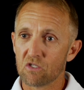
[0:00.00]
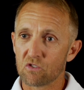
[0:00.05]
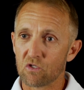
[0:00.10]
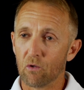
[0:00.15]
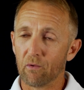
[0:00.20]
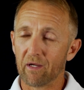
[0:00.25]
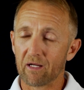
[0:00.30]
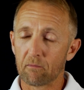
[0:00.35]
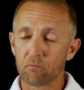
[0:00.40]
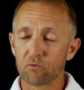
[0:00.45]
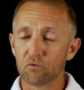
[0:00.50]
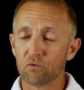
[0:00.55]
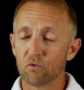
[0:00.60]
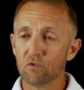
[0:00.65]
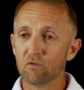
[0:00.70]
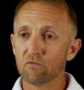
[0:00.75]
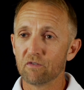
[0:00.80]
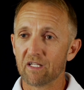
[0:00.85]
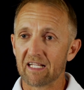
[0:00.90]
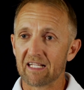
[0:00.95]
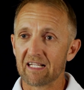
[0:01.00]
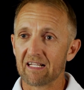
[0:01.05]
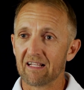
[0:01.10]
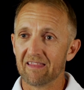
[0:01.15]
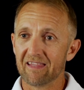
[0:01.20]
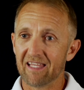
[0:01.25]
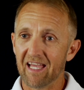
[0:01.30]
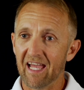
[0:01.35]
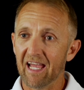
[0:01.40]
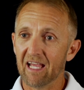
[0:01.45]
So
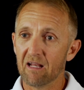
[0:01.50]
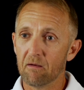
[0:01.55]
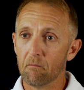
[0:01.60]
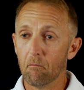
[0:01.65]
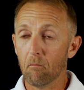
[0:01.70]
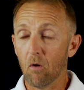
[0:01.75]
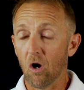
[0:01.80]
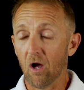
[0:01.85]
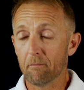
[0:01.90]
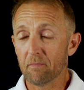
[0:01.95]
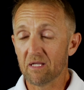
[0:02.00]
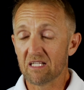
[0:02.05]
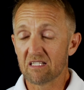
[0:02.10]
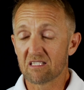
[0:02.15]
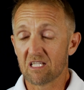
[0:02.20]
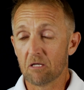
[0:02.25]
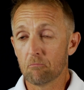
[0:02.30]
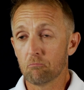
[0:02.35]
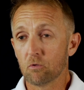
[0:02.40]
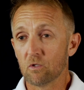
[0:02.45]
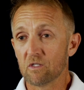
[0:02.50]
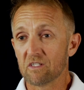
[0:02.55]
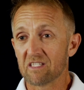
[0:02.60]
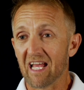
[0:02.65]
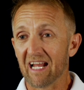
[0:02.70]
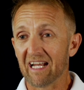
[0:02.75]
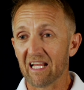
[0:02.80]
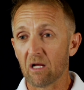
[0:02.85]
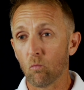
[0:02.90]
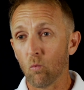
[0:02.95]
improving that might be as simple as
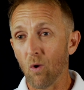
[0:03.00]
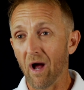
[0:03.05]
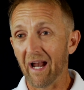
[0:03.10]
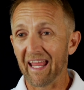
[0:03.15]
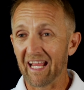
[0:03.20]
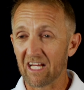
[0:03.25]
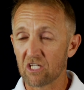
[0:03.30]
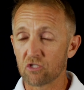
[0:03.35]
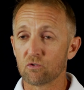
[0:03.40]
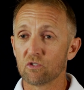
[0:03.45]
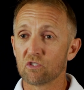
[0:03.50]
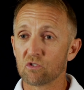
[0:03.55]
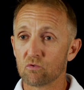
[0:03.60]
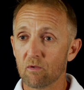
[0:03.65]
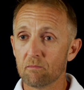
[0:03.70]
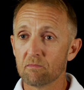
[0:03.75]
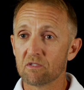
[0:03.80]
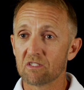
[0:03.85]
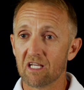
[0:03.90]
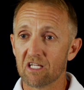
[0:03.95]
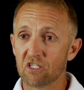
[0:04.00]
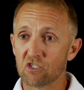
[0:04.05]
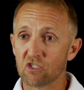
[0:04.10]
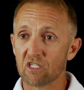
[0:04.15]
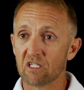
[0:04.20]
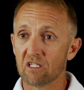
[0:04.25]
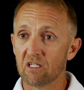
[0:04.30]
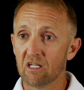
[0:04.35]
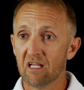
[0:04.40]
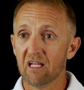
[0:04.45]
adding one extra swim
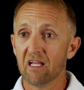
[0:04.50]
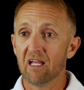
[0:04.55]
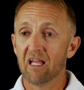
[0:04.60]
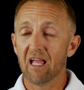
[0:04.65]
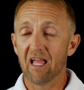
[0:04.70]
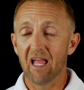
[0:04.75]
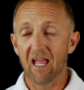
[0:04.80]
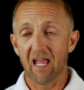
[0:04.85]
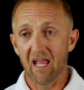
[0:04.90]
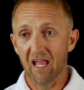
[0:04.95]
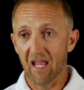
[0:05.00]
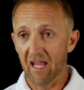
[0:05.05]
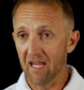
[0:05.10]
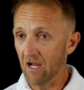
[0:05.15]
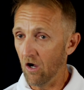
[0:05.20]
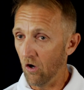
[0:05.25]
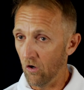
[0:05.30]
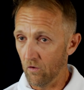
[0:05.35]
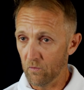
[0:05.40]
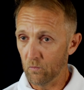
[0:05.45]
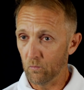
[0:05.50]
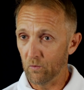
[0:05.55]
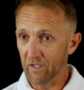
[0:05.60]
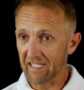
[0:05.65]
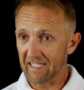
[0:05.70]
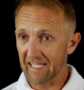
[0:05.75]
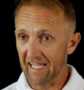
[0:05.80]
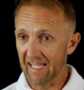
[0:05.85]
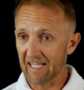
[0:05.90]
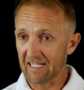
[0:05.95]
session on the
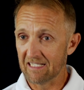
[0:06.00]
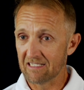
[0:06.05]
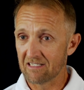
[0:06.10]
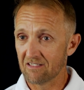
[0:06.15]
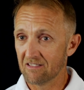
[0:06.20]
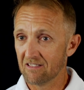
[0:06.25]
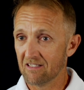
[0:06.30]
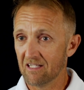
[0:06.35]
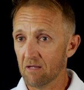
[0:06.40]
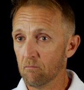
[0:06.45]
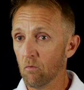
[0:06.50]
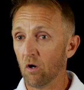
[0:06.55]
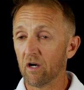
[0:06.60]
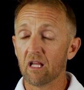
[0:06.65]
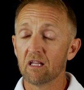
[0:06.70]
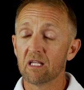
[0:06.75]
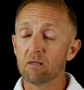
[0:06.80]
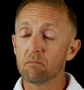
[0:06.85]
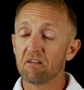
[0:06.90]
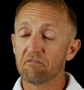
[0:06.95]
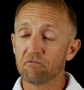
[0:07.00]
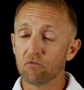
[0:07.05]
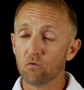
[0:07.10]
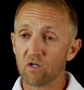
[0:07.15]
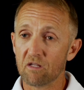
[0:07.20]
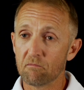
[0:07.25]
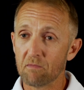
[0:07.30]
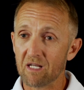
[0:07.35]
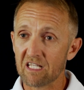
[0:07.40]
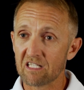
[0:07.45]
weekend. It might only be
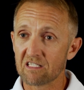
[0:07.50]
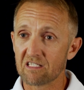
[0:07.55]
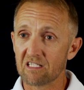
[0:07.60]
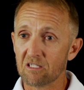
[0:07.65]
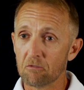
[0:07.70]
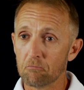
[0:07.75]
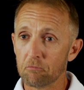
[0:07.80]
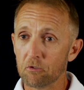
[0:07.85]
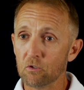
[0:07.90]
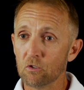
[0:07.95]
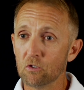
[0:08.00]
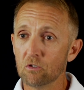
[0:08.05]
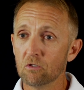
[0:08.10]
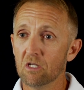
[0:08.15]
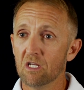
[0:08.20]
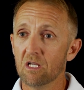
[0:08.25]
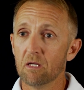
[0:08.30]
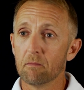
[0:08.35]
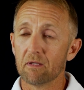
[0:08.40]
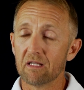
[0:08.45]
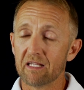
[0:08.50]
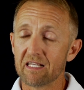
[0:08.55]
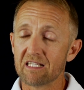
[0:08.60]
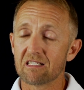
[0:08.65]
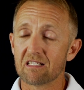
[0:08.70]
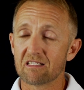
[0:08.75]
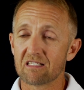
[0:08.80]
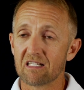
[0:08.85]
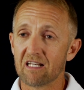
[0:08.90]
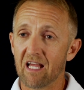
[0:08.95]
40 minutes in the pool, but at
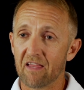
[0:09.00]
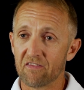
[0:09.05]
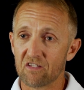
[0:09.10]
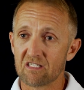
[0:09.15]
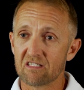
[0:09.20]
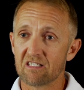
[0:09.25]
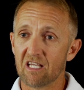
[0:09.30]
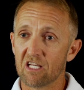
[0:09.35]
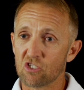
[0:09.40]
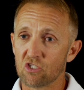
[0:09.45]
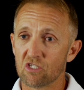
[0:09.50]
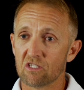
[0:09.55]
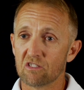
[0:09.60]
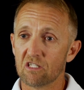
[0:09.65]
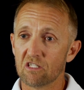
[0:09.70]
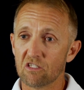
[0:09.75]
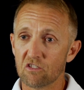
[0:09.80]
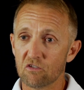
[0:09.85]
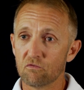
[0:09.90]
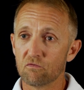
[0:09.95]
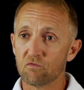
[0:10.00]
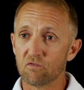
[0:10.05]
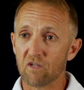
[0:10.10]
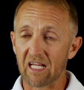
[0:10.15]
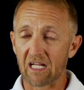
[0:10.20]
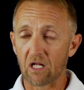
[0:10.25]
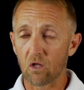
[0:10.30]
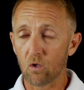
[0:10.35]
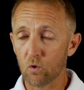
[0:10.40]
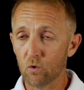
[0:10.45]
least it's another session that you've
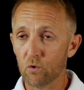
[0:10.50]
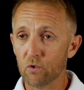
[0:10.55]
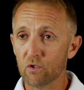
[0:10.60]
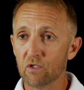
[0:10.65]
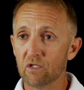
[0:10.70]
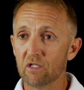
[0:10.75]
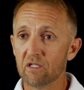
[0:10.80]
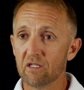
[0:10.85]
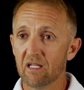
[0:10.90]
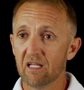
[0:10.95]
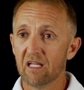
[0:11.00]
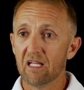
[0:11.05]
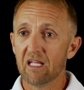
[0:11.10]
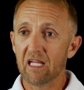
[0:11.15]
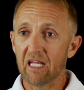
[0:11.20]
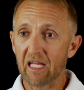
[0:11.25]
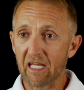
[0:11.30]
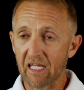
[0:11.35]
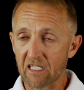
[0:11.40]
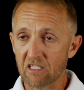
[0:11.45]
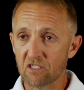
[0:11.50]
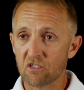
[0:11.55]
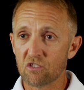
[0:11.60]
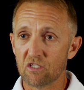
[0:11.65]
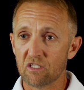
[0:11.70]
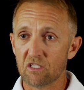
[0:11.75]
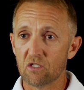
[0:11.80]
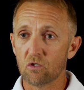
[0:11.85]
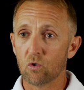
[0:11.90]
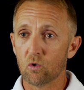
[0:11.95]
included
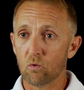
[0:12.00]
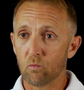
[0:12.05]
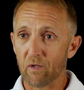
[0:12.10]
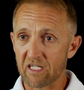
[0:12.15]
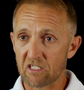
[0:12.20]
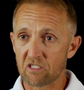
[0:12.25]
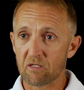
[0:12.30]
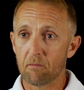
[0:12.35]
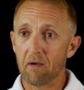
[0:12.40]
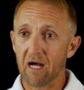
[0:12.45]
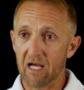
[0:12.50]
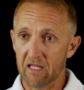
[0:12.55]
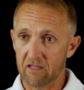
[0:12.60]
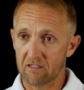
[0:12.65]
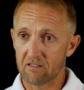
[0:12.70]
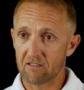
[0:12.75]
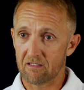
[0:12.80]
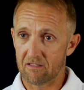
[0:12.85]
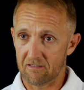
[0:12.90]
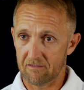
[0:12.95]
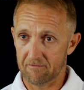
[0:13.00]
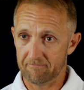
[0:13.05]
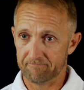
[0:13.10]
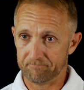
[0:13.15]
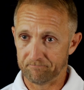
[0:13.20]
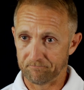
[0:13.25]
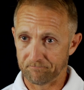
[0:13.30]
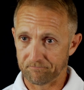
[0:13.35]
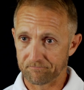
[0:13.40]
into your winter months.